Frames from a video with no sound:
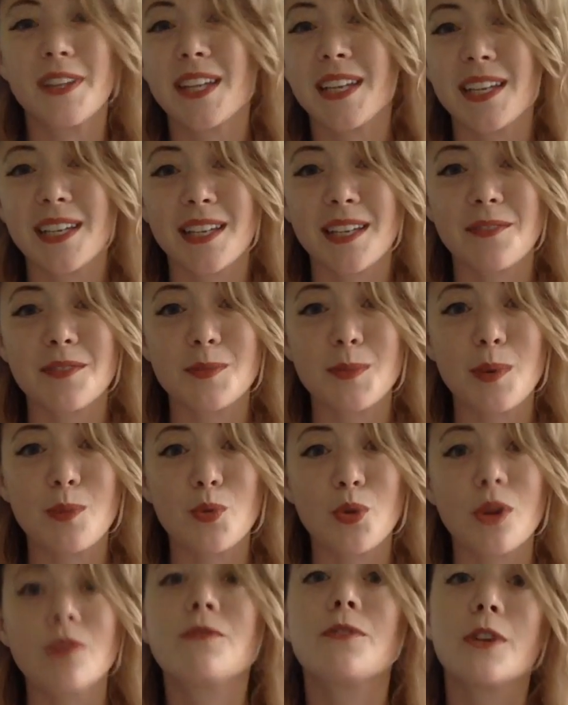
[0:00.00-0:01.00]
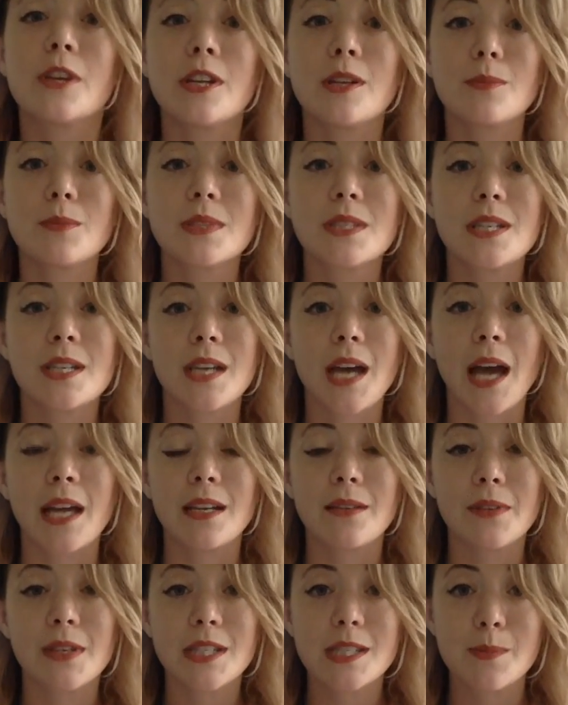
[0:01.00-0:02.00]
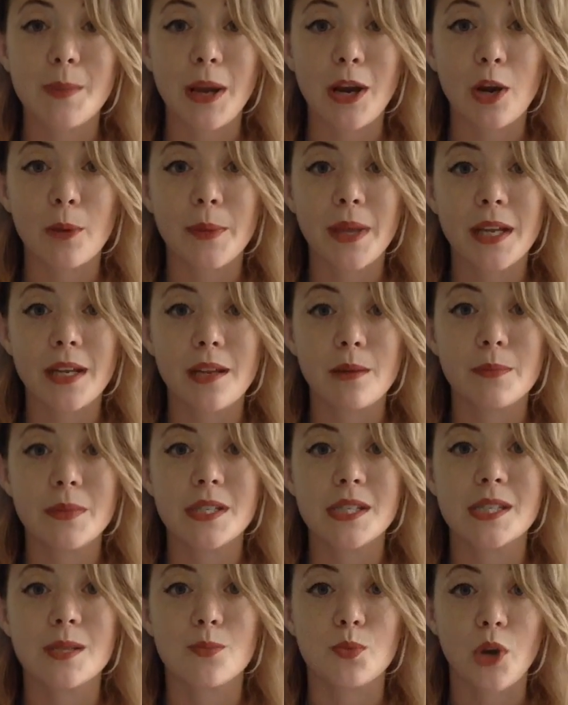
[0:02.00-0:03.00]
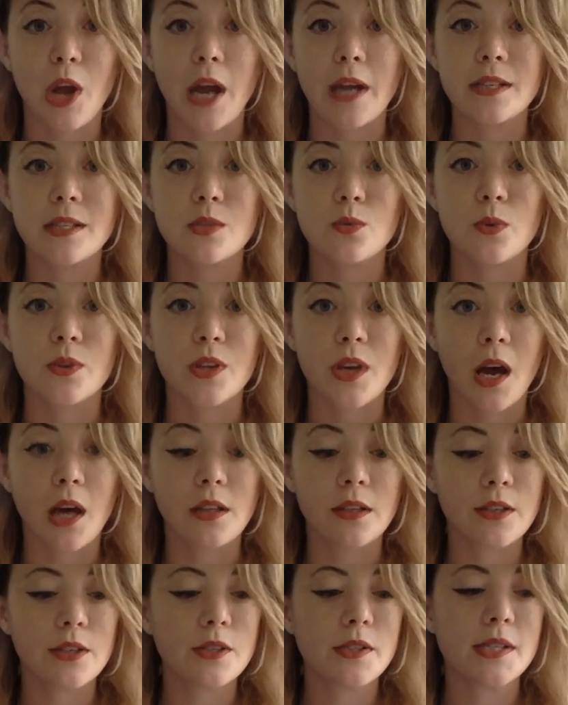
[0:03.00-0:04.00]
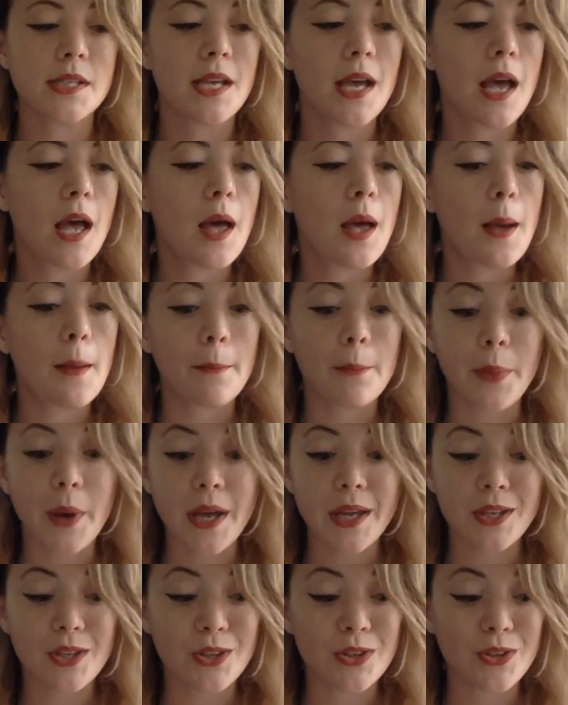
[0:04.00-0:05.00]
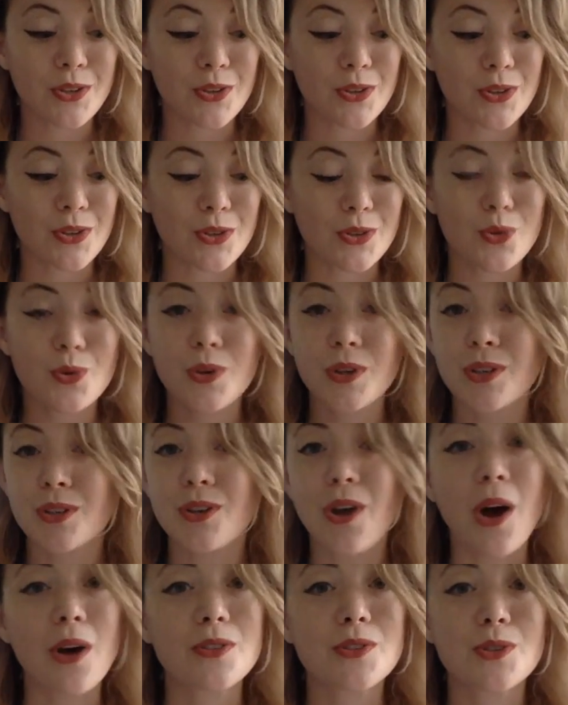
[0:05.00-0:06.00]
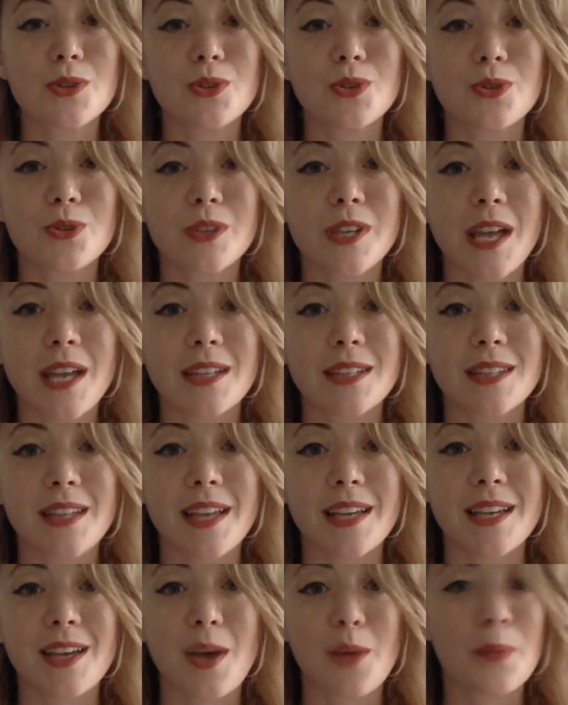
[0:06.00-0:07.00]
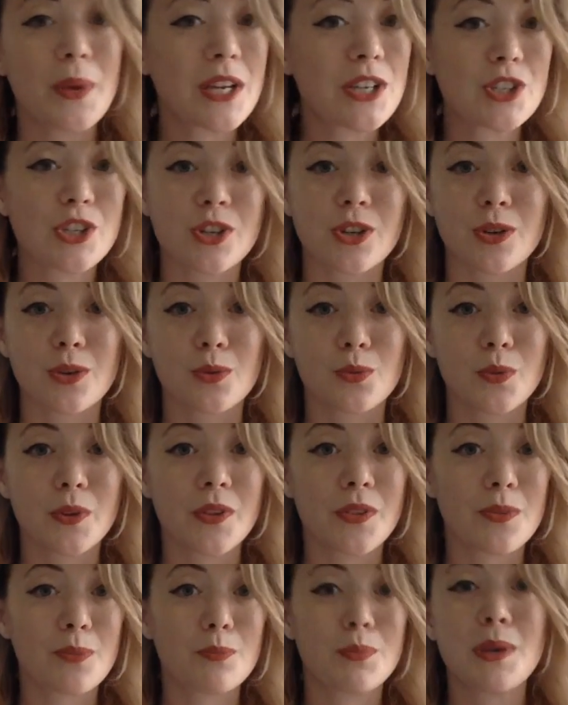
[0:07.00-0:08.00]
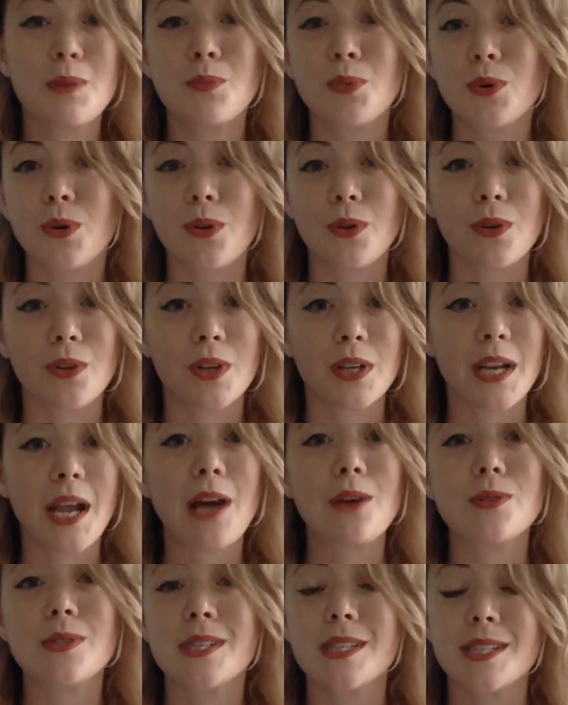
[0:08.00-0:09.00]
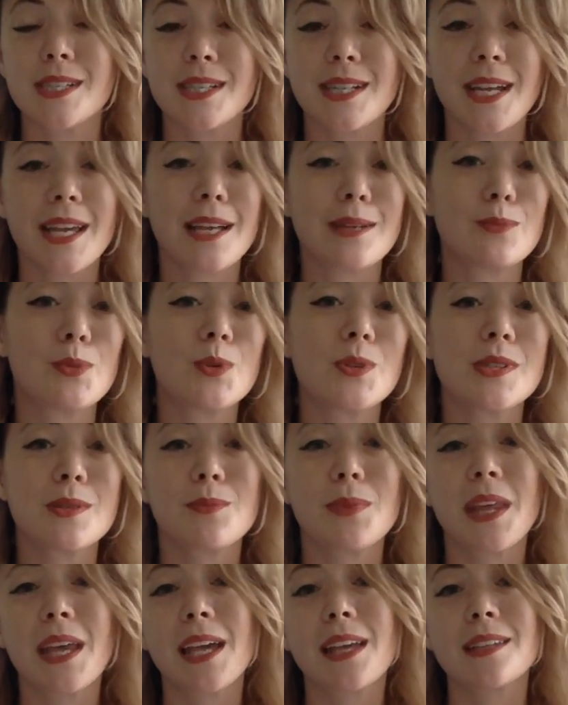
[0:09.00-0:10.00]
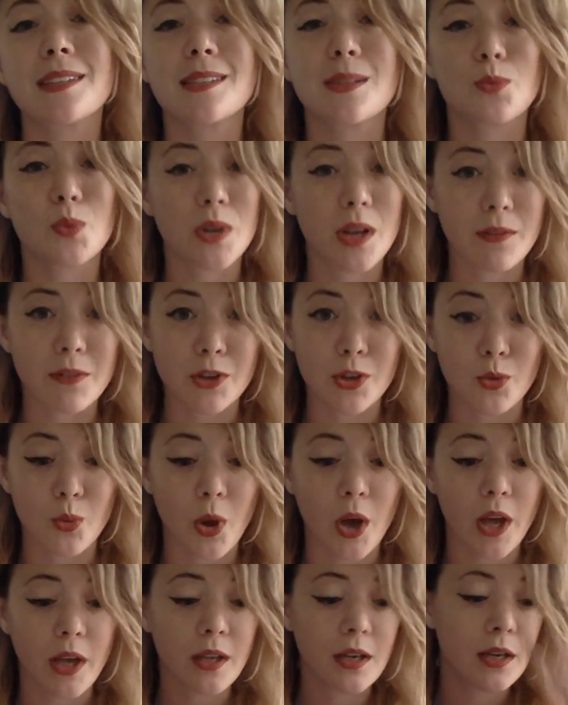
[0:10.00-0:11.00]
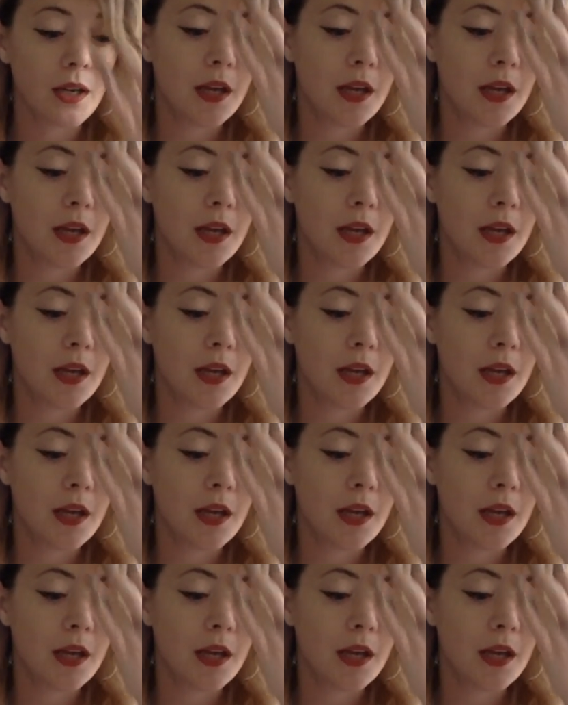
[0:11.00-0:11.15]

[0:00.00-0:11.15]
it gives me more freedom to kind of experiment and be surprised with colors. But you can also create like a picture with people and houses and animals and plants and whatever you want